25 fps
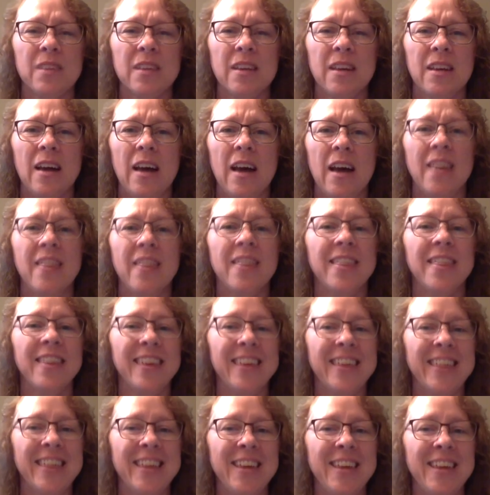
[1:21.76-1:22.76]
I
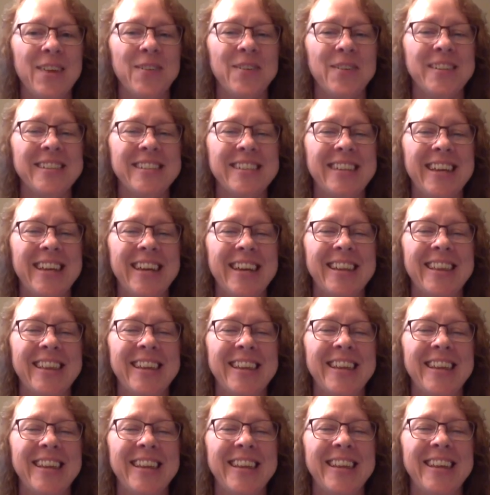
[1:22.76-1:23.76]
think that you were saying
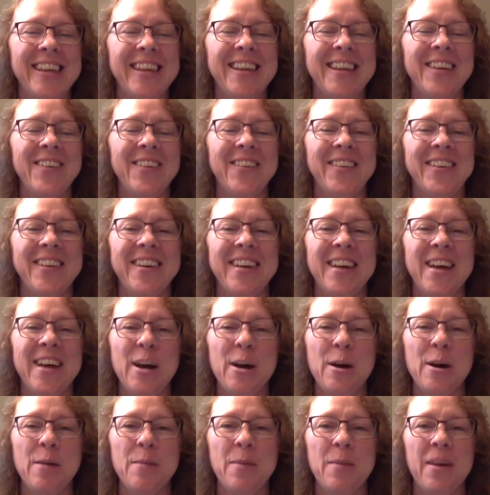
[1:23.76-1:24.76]
that you were
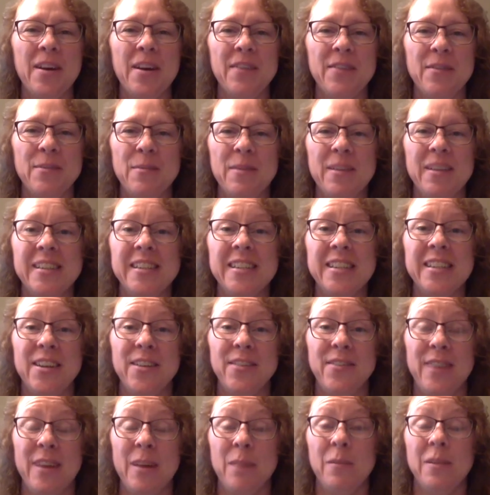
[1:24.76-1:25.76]
part of a military
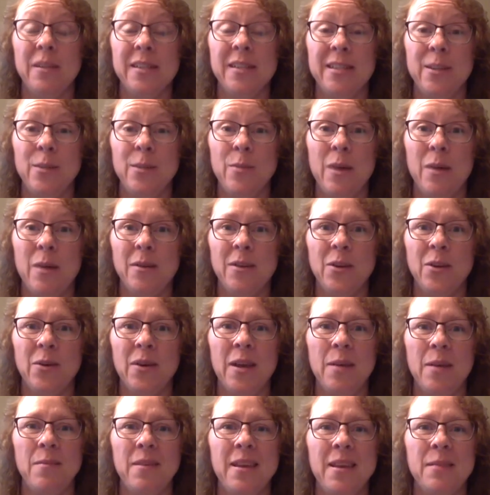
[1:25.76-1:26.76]
family, so you probably know what I
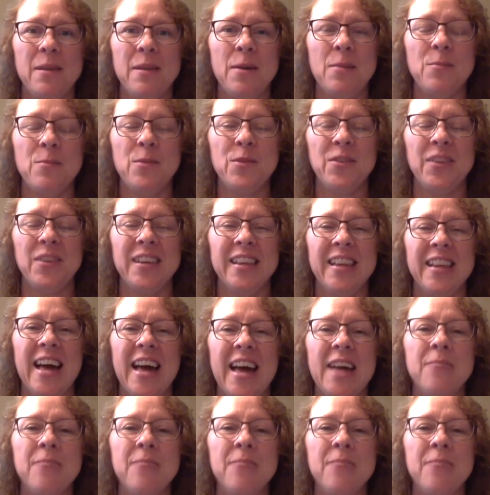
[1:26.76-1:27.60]
mean about moving a lot.